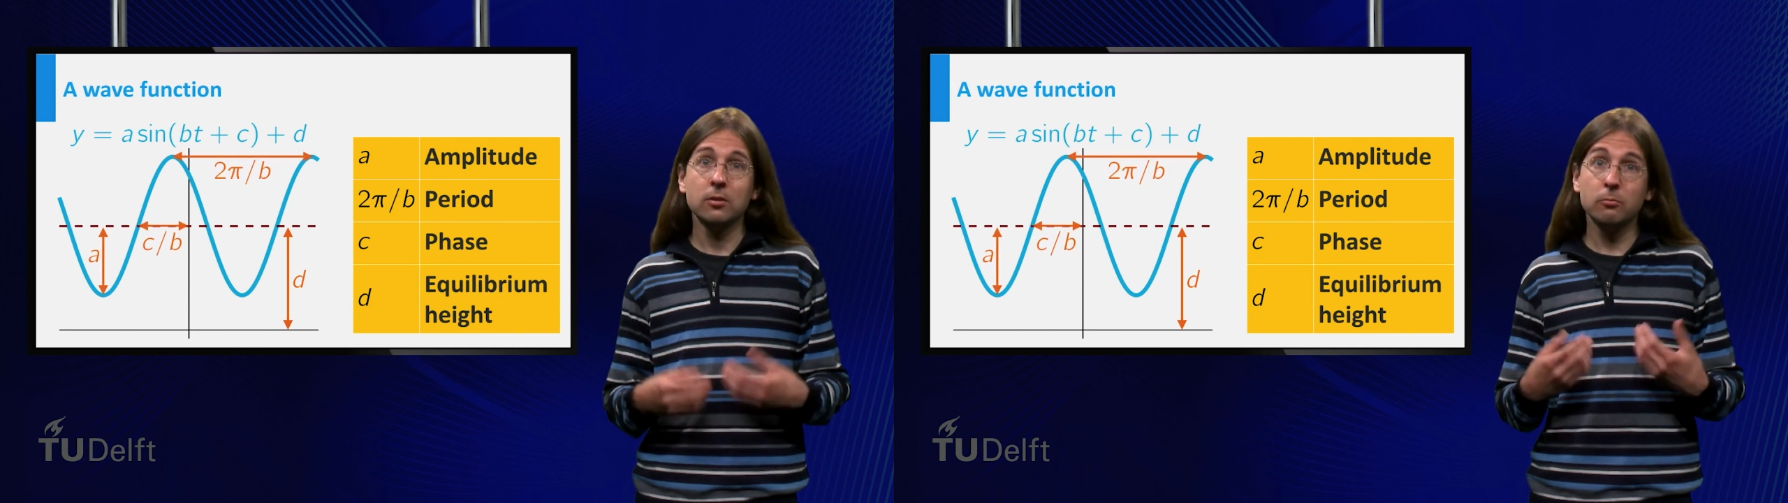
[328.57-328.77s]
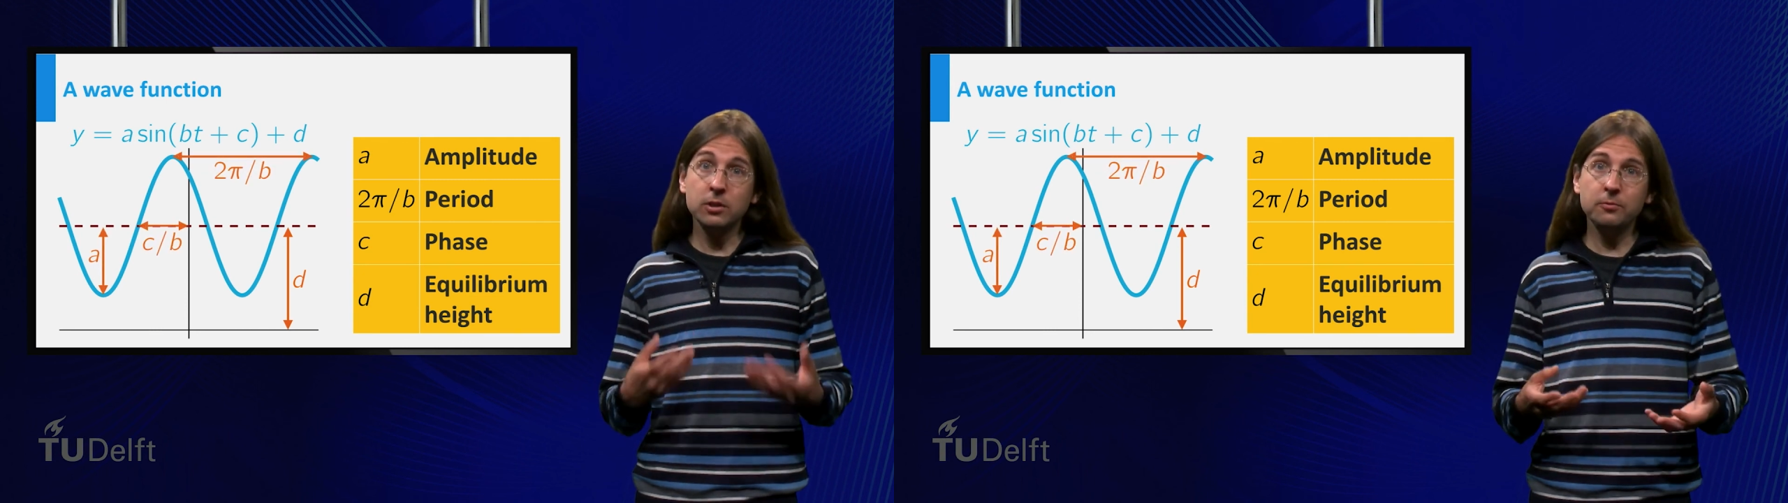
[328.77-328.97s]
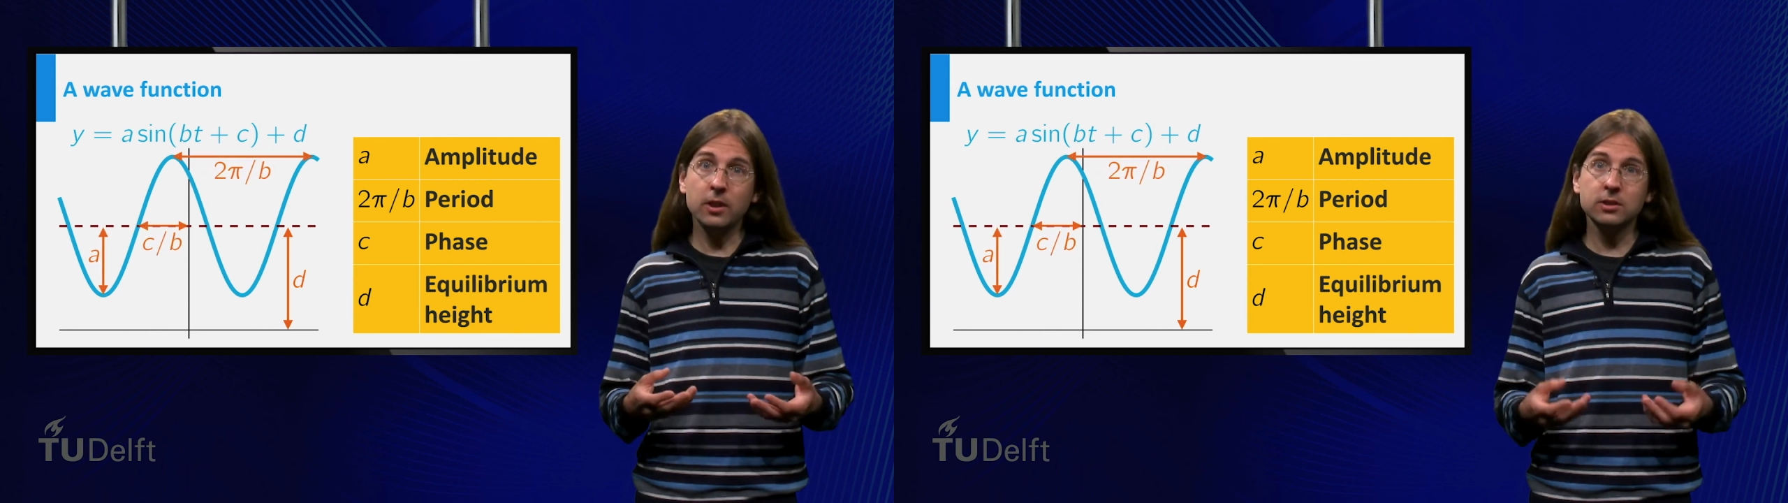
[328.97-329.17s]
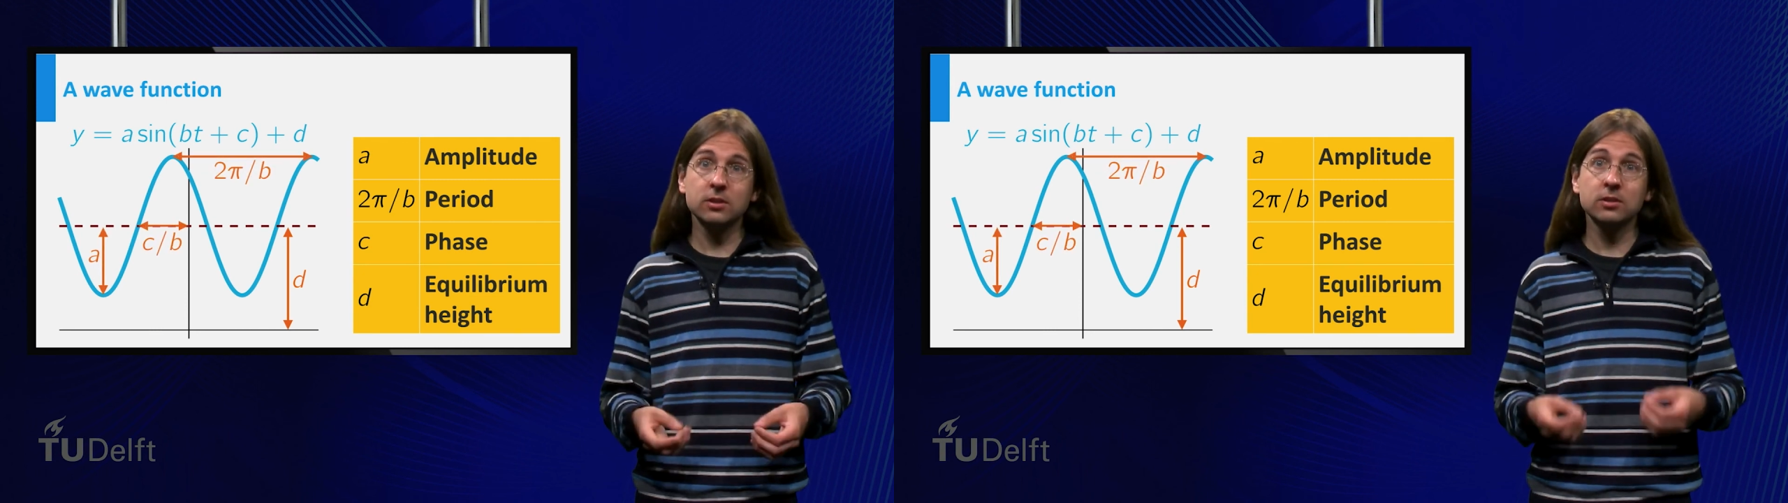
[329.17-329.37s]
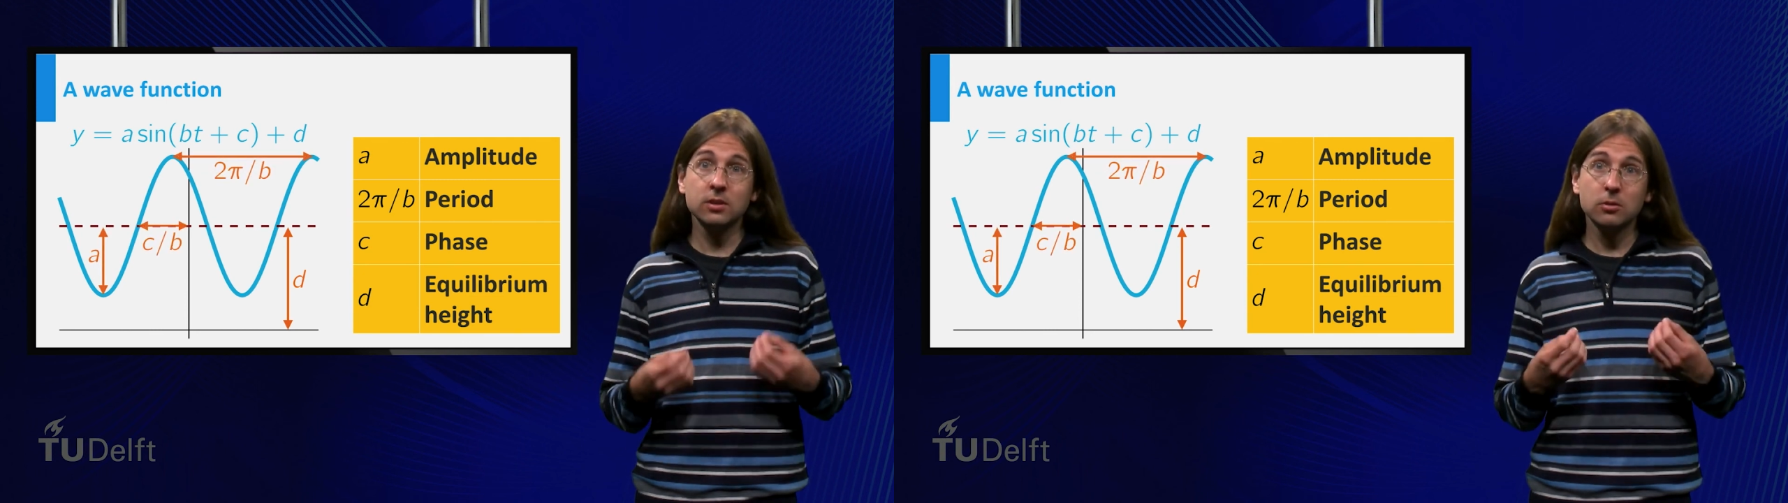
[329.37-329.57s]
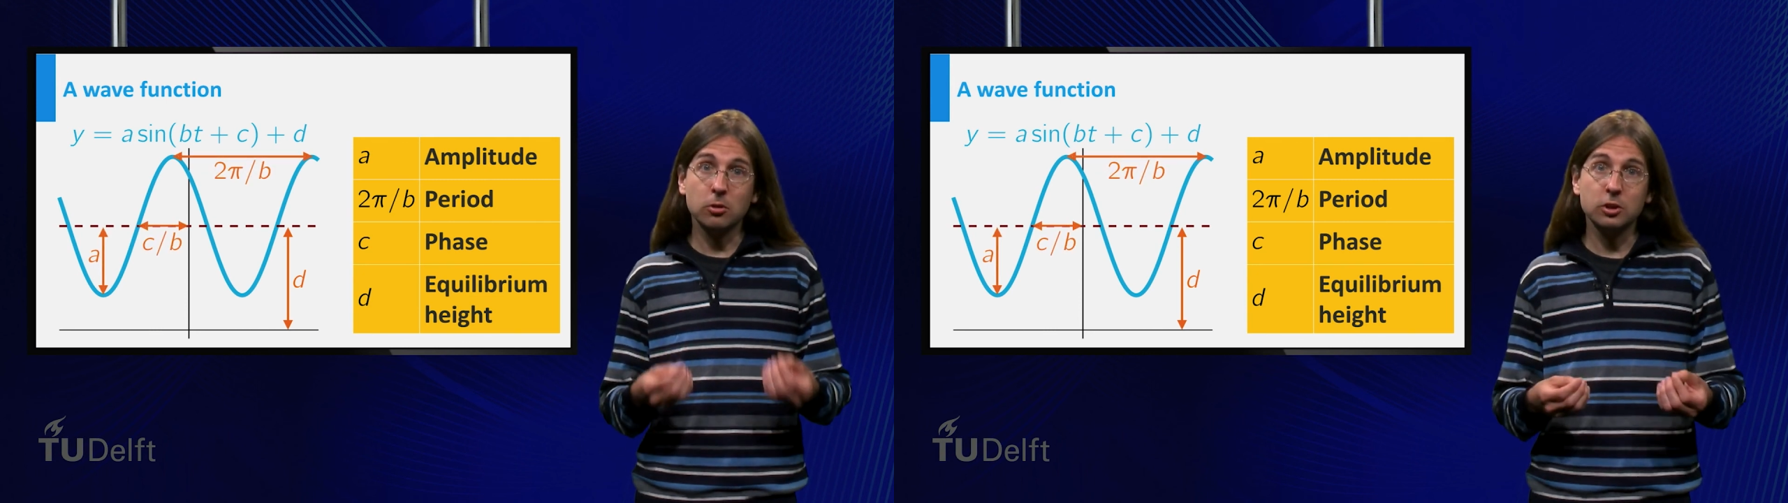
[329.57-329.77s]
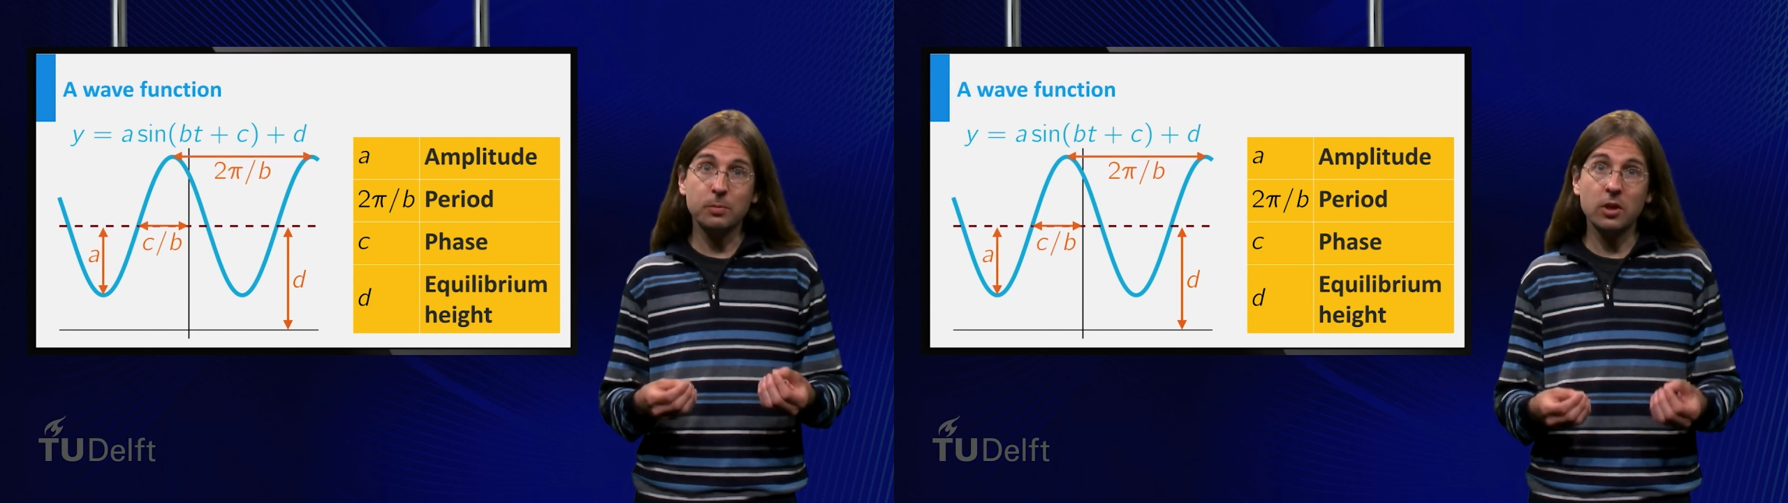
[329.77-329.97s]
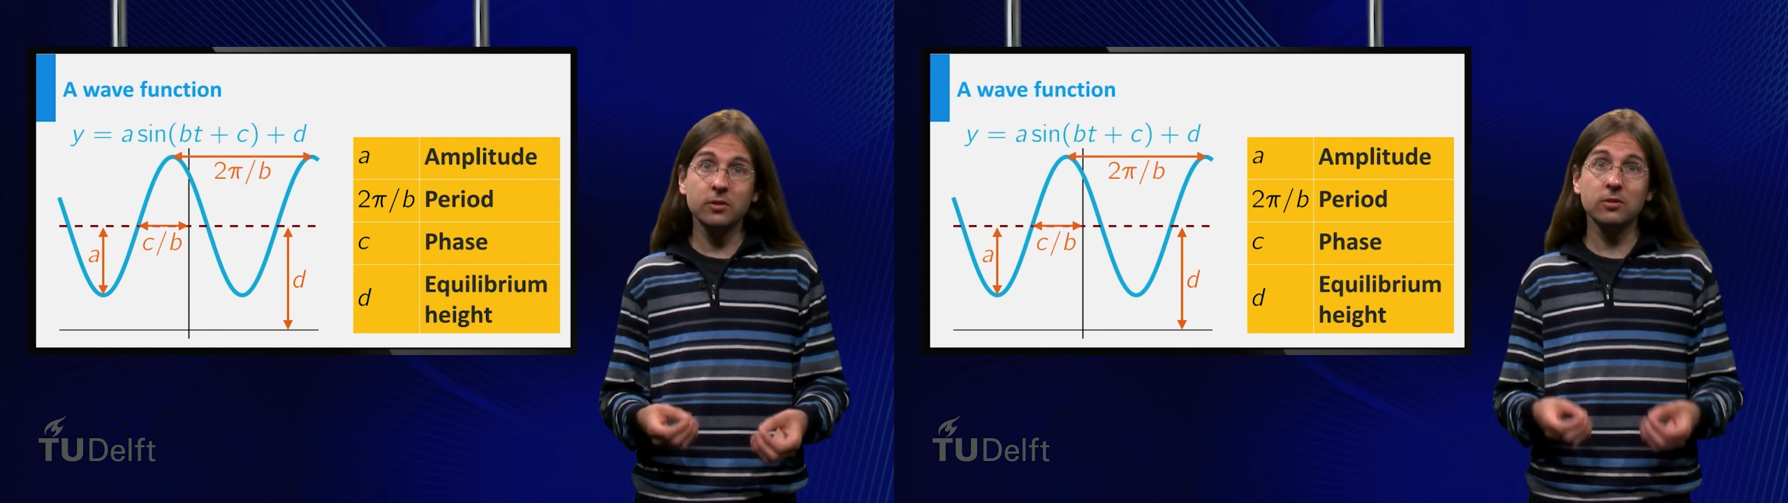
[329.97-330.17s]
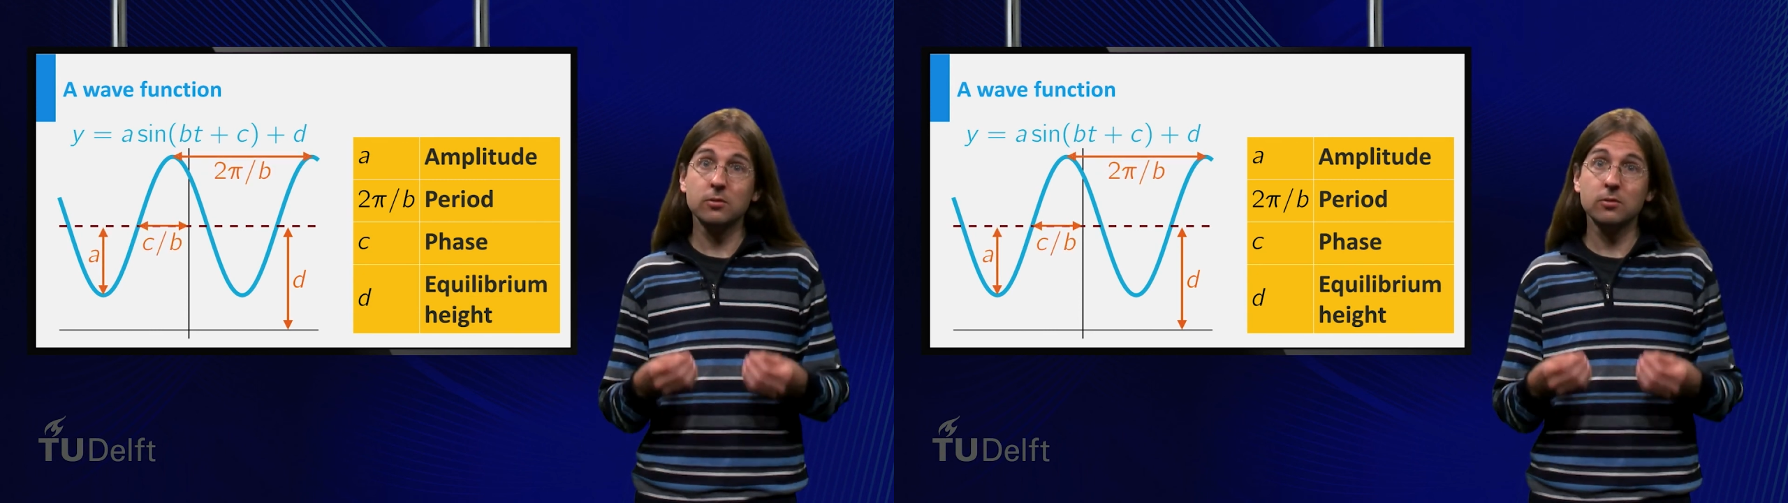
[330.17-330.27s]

what functions correspond